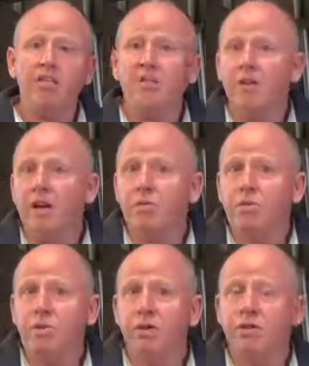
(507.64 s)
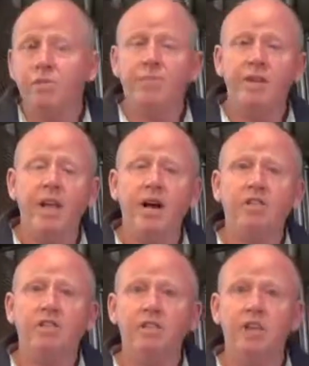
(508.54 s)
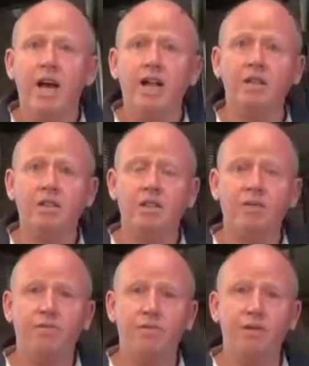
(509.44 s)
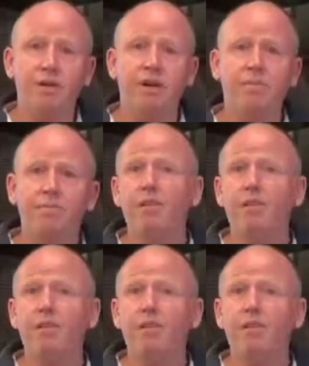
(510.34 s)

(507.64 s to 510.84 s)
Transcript: So it worked. Now, to take it a step further,